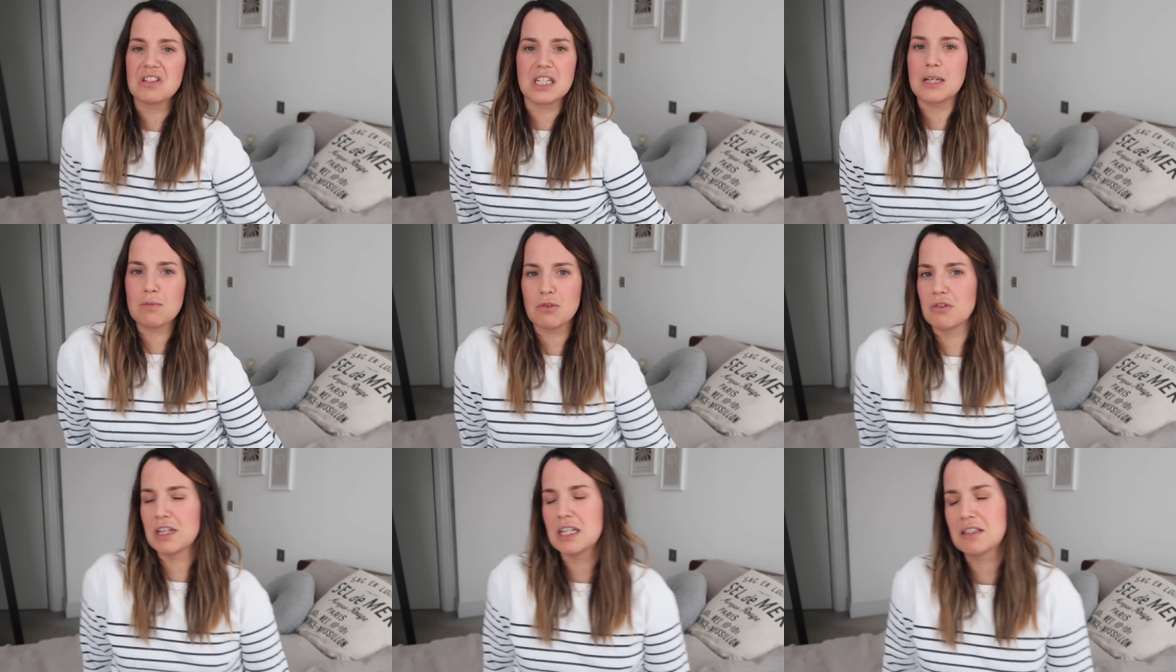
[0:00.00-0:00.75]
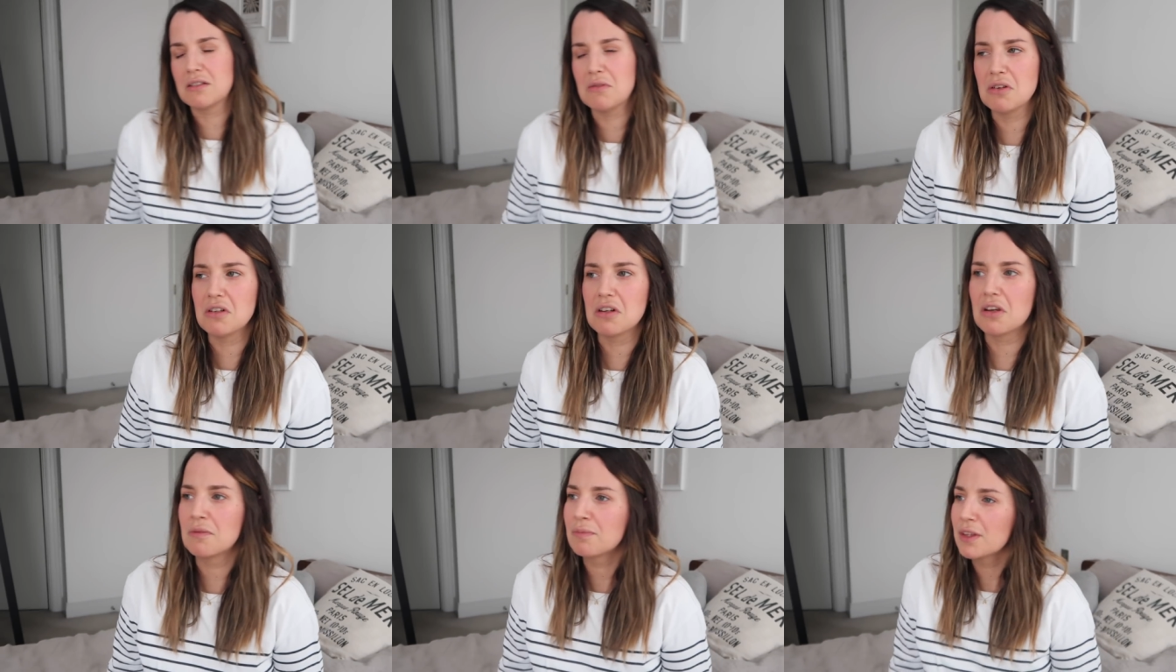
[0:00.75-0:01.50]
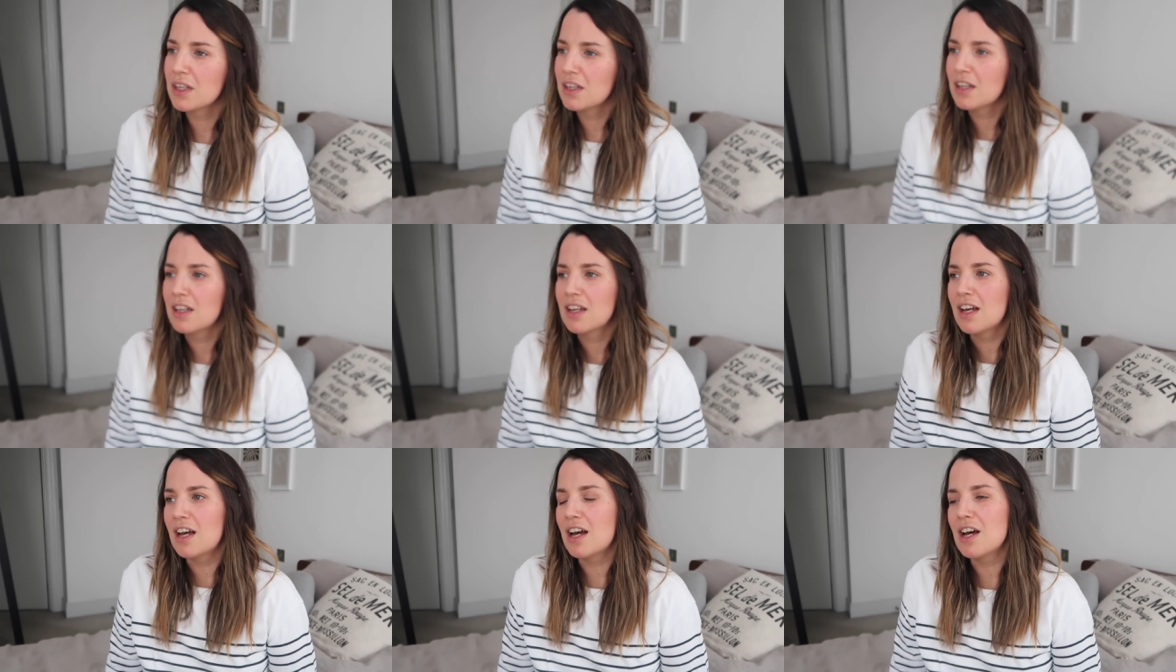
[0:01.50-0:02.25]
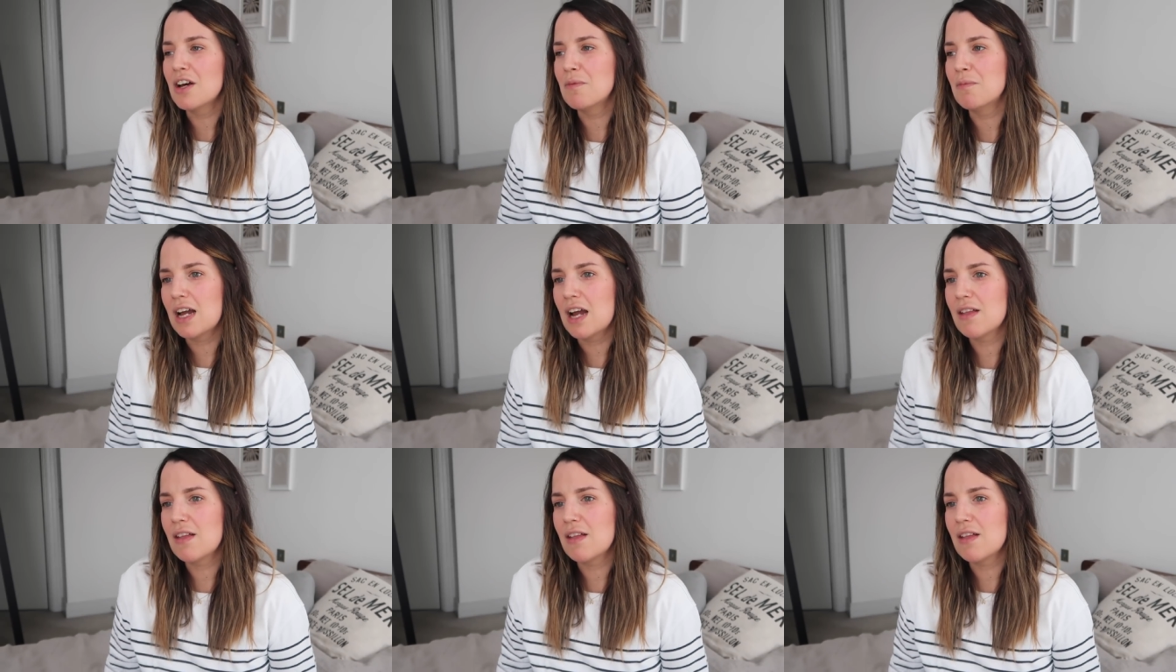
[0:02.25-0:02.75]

sleep through these. No. And